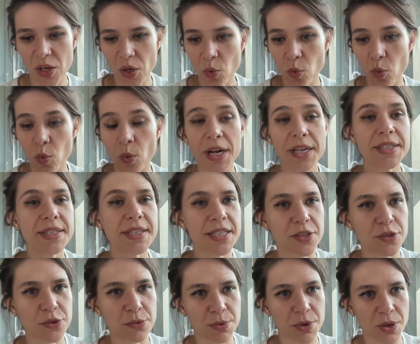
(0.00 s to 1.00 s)
wanting
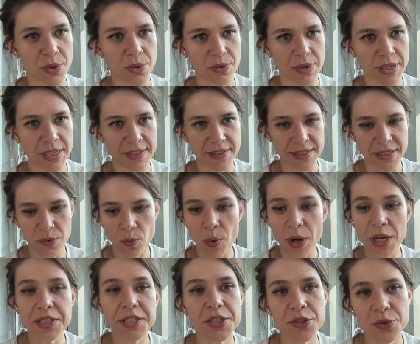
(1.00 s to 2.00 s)
to progress and
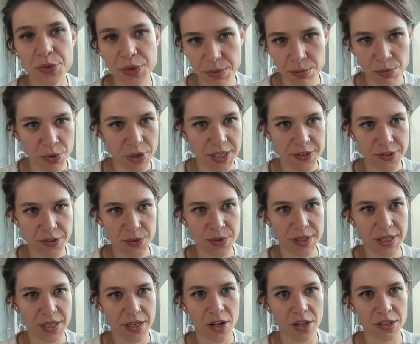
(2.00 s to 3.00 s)
wanting to embrace new
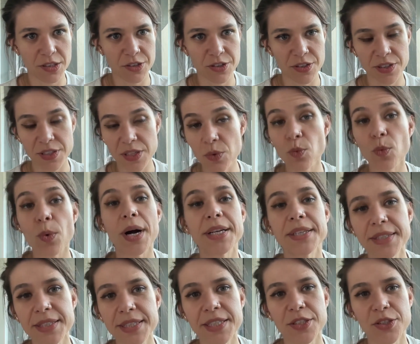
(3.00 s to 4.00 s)
technologies and
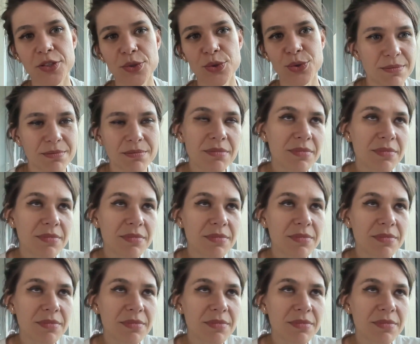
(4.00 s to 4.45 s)
wanting to